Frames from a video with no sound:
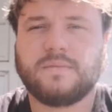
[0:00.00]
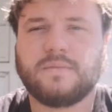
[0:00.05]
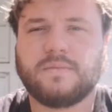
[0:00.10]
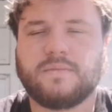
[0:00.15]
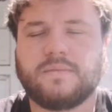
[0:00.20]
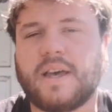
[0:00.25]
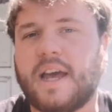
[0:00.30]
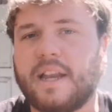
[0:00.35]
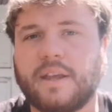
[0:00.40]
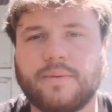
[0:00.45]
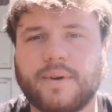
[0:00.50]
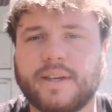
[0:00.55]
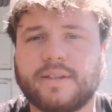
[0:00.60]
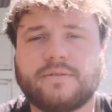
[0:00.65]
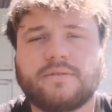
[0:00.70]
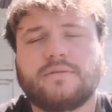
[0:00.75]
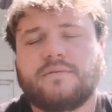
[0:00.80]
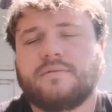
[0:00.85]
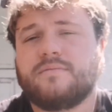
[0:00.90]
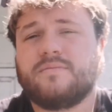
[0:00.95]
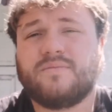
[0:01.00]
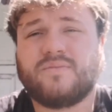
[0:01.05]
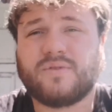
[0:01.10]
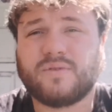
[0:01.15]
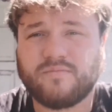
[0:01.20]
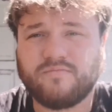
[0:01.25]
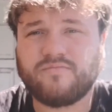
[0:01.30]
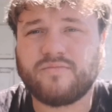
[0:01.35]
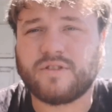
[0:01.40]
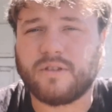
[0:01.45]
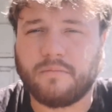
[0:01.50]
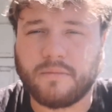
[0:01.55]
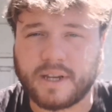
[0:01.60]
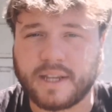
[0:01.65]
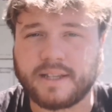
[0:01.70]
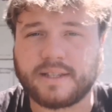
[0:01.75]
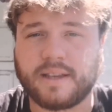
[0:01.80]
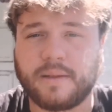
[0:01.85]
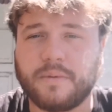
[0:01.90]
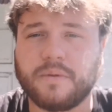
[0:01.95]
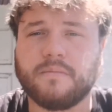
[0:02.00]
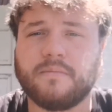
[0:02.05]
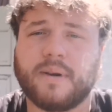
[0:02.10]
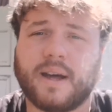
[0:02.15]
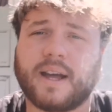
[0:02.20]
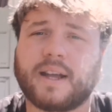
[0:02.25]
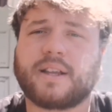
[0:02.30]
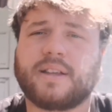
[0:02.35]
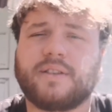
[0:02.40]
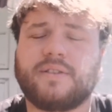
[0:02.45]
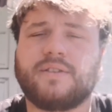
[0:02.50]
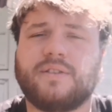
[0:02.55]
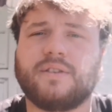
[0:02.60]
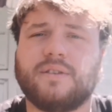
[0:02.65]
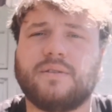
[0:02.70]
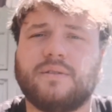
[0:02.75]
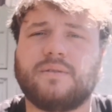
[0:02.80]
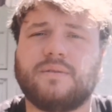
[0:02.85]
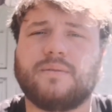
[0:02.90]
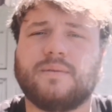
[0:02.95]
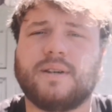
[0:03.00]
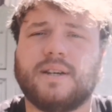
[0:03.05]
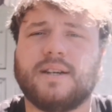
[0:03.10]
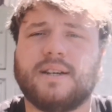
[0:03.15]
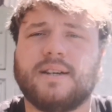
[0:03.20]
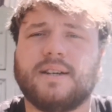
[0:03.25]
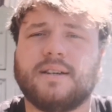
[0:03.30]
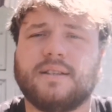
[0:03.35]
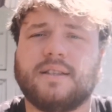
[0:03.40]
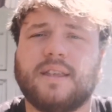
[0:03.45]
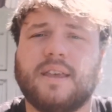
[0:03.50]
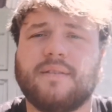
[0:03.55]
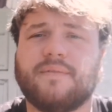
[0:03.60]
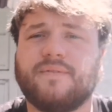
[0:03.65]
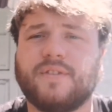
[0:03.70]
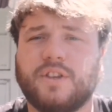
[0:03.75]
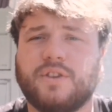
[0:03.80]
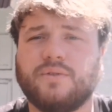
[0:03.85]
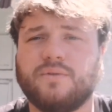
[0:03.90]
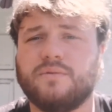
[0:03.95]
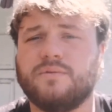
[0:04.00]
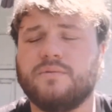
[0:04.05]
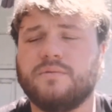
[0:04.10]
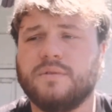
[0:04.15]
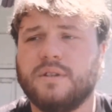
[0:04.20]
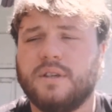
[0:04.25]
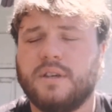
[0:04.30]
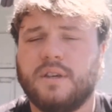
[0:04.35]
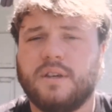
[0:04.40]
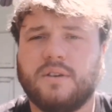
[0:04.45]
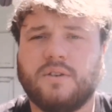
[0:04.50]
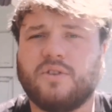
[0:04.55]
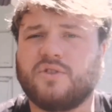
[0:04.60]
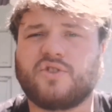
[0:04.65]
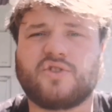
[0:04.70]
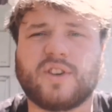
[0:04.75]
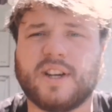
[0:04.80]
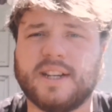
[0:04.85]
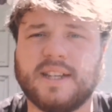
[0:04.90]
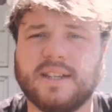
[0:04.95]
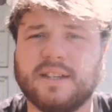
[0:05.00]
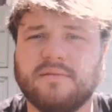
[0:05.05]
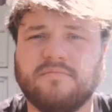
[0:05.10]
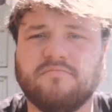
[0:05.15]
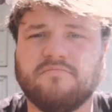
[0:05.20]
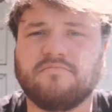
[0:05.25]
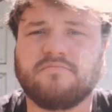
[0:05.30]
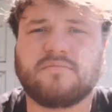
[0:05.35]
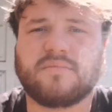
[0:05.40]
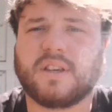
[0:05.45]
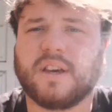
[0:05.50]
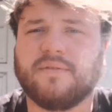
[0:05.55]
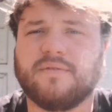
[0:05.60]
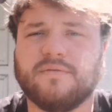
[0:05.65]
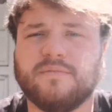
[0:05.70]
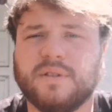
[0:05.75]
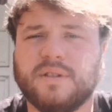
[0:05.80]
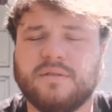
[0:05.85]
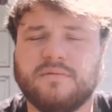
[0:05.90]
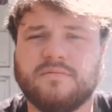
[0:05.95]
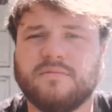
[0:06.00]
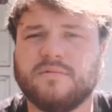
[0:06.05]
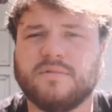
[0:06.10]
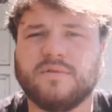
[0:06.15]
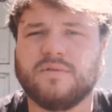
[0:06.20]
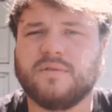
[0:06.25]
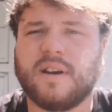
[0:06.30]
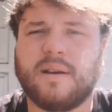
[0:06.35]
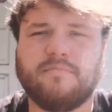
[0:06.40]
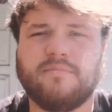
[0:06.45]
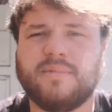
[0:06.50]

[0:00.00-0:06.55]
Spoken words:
Anyways, somebody sent them back to the official Australian government or